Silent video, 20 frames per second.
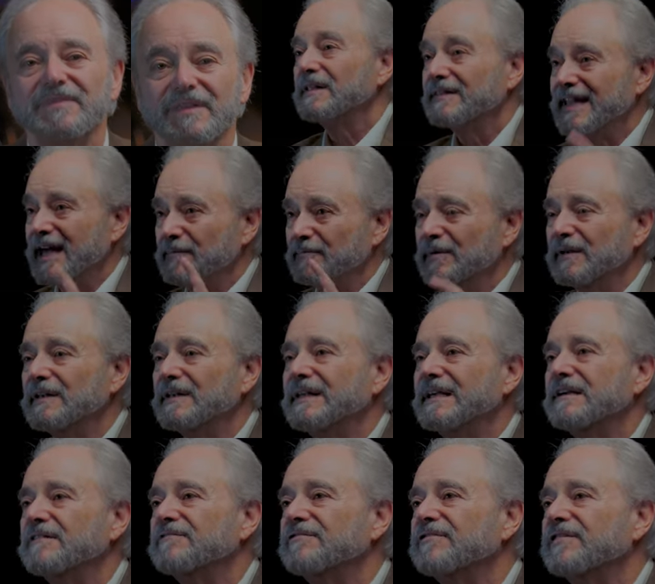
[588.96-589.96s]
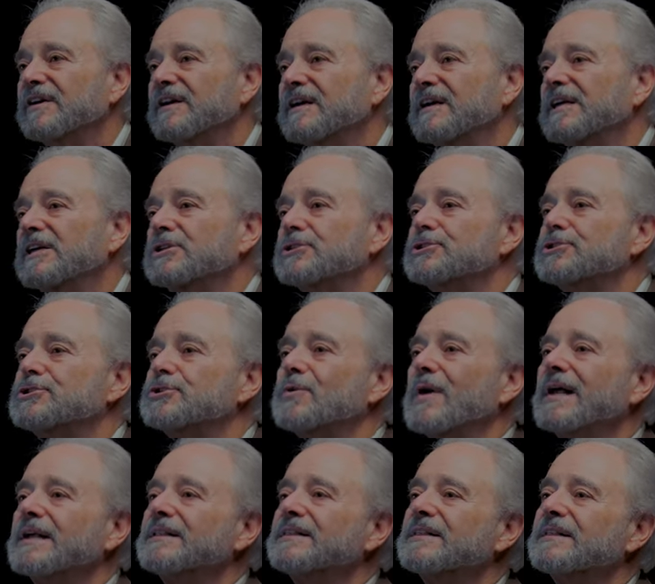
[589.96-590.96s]
That belief
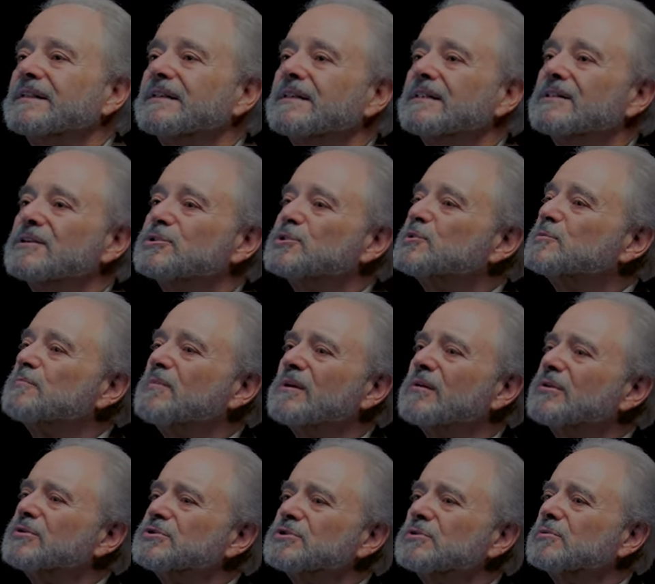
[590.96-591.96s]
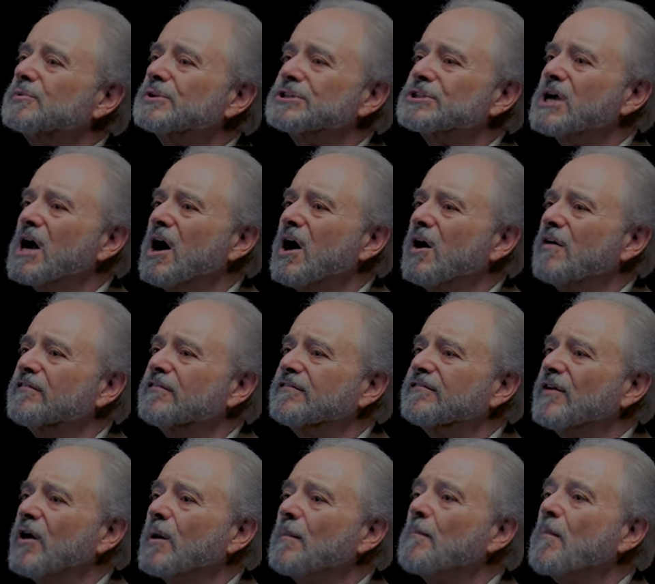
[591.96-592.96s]
strengthened the spiritual resolve of
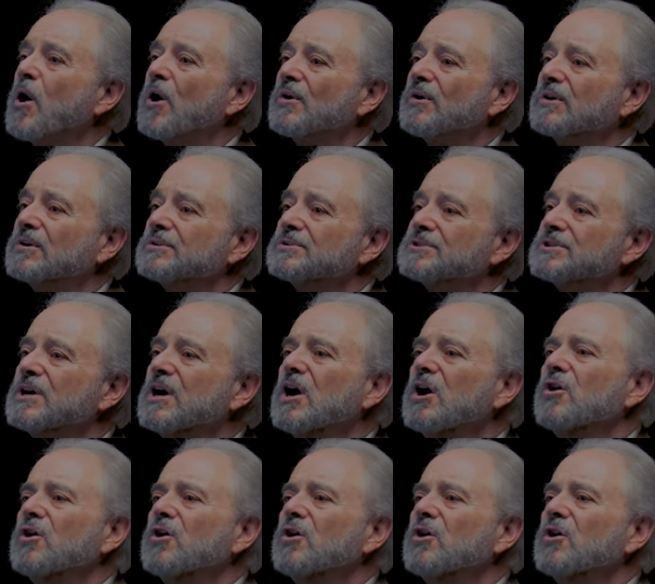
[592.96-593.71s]
our martyrs